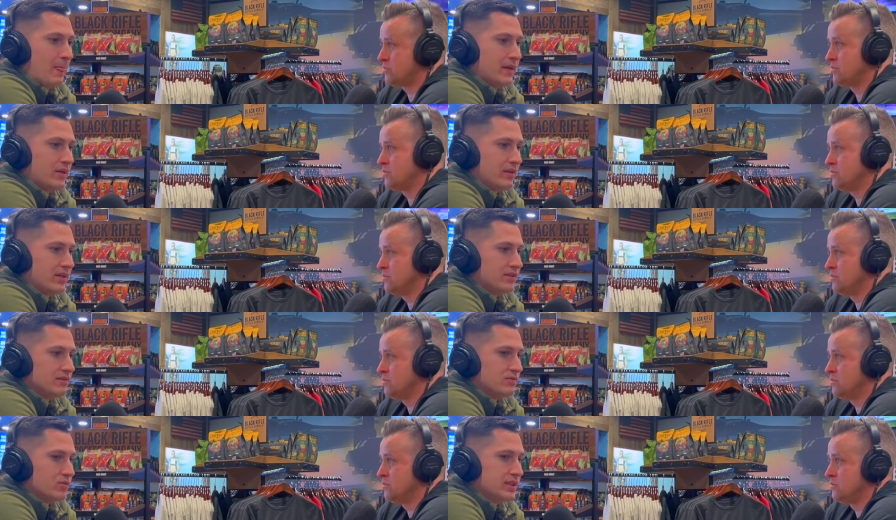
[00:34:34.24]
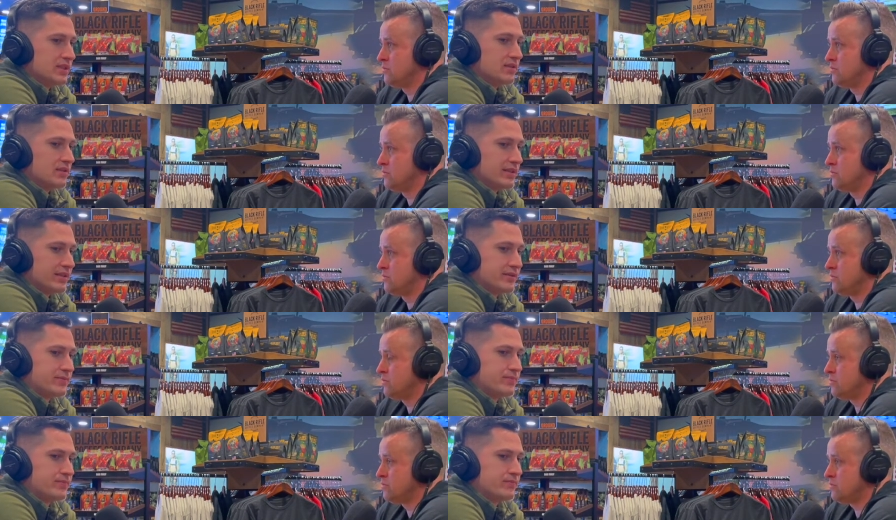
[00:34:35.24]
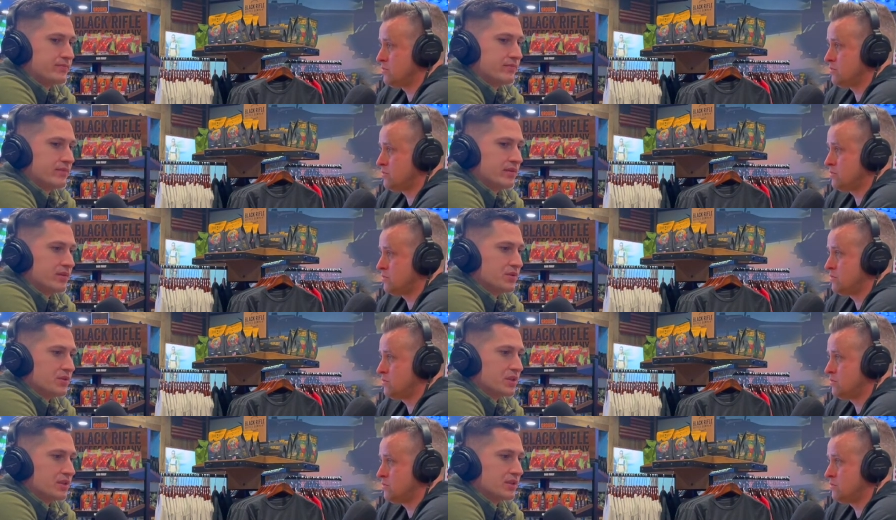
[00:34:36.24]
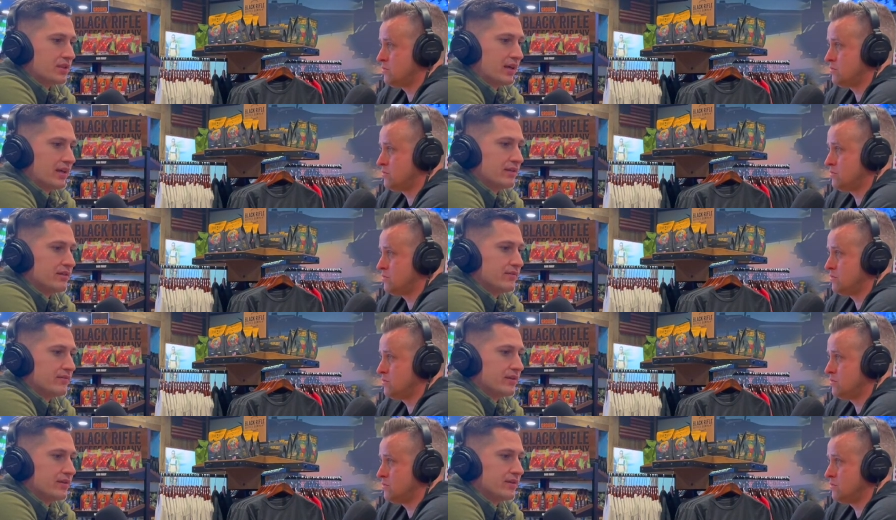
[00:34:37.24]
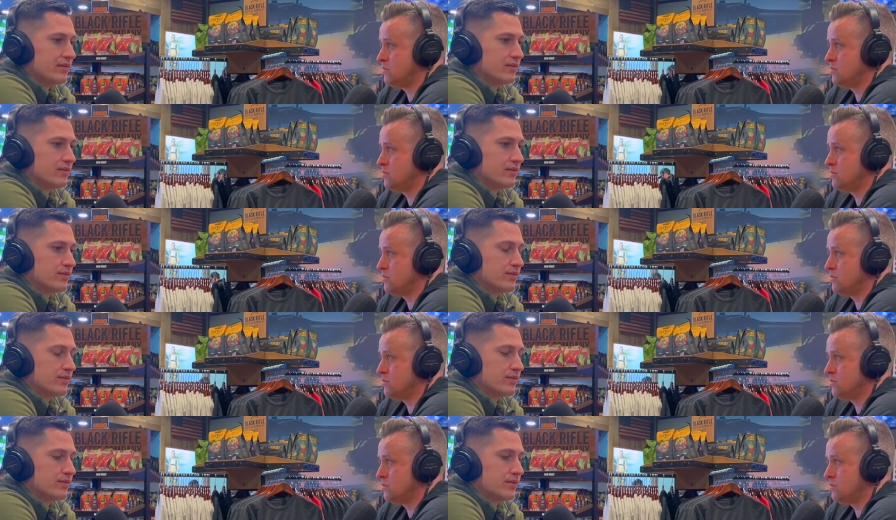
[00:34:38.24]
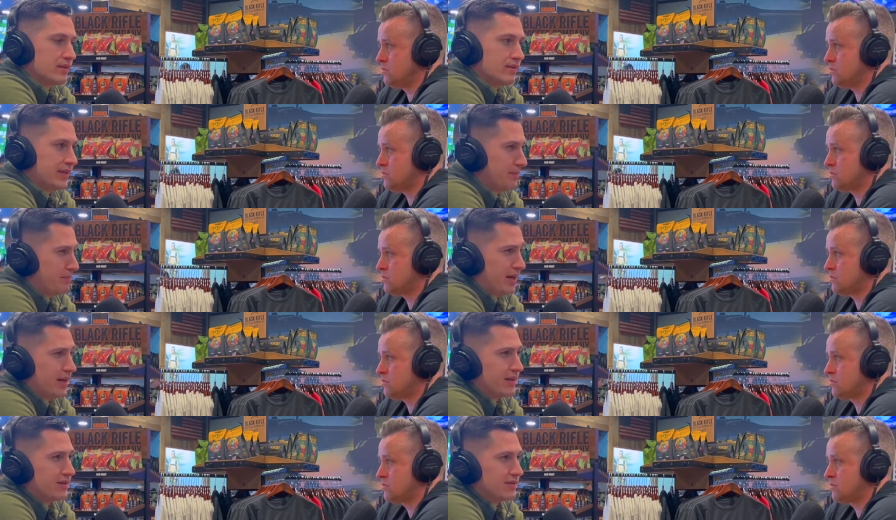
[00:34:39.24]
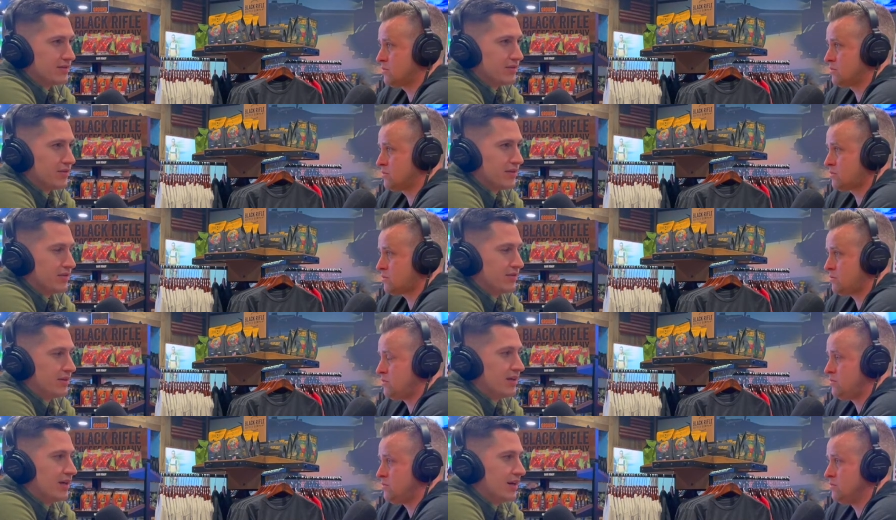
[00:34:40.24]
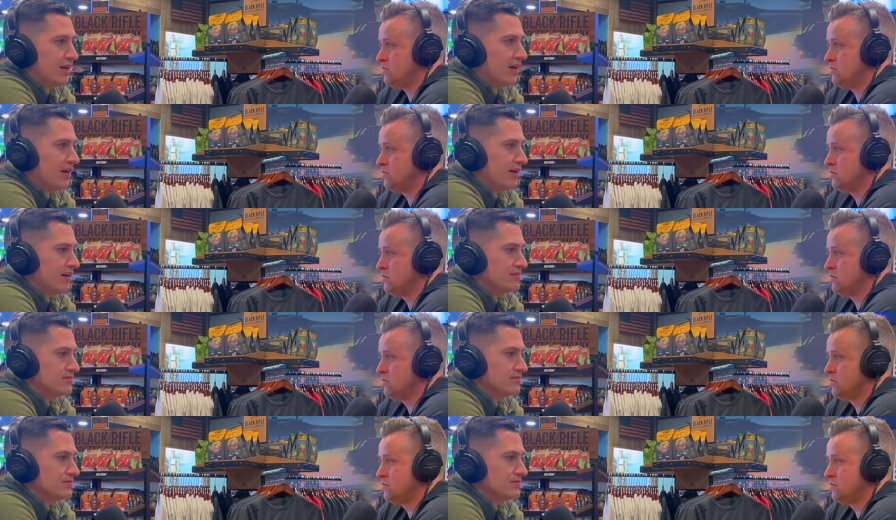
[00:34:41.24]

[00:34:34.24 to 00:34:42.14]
Speaker 1: I know like recently, it was just a kind of uh, get by, you know? Because, um,